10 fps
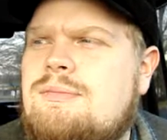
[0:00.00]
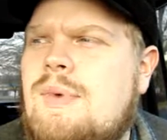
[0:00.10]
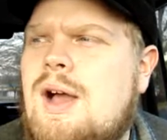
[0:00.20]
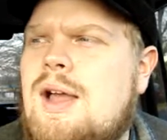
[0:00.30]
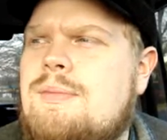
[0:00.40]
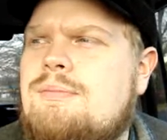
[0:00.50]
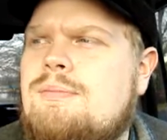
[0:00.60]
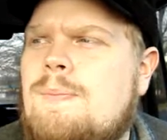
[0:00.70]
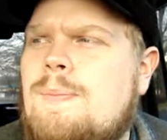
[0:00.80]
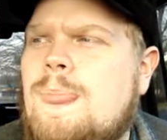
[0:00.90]
my
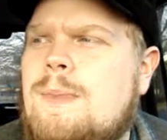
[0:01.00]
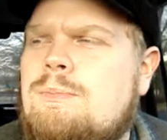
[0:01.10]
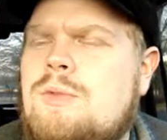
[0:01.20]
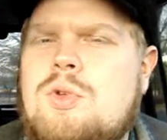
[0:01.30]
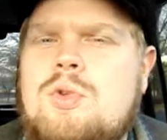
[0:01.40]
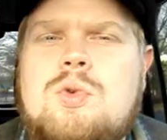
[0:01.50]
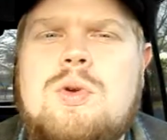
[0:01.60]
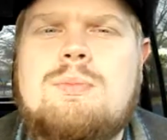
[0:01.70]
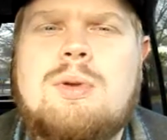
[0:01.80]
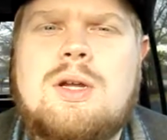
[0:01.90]
new
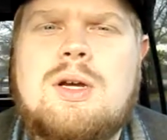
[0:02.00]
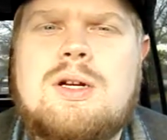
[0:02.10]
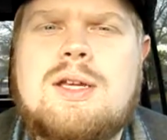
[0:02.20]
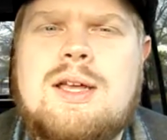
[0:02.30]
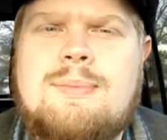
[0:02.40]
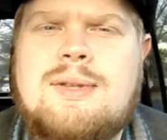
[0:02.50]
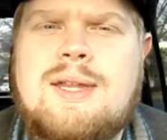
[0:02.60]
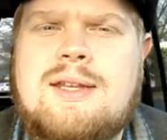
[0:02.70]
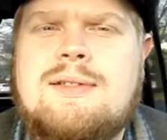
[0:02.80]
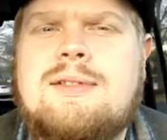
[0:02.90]
blog
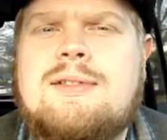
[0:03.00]
update